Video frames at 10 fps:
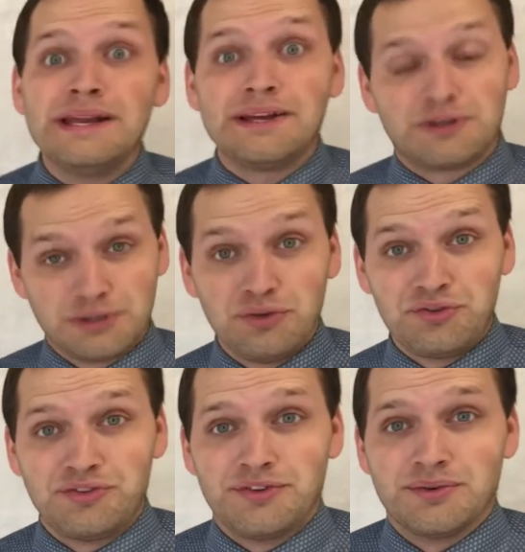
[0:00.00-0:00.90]
closer
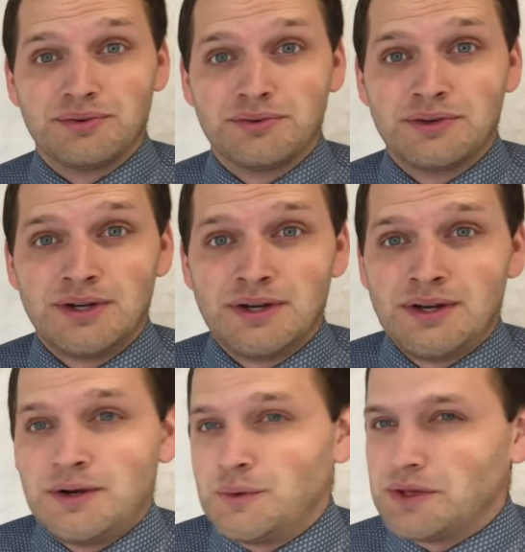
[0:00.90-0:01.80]
to?
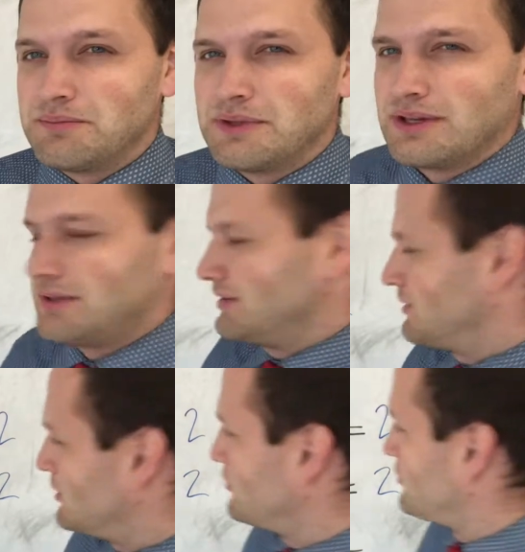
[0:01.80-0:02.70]
We keep getting closer